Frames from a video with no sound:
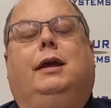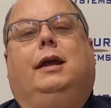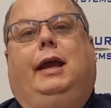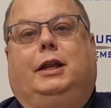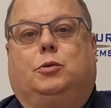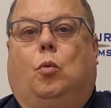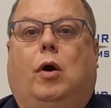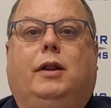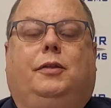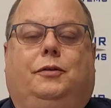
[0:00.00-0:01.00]
It's
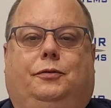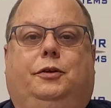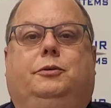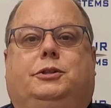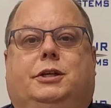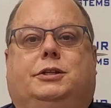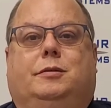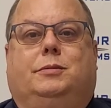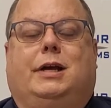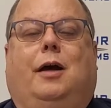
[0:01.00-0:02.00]
one of the few
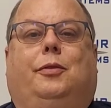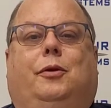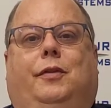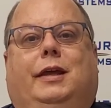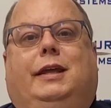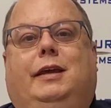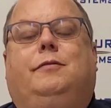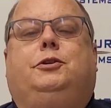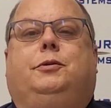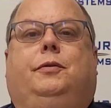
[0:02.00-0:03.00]
systems out there that
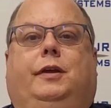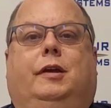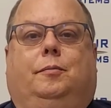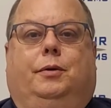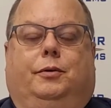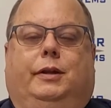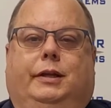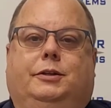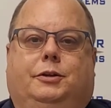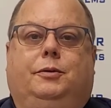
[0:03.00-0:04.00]
gives you the ability
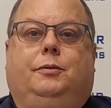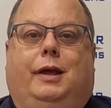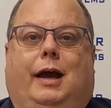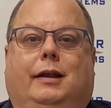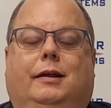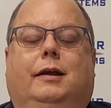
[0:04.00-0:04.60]
to do that.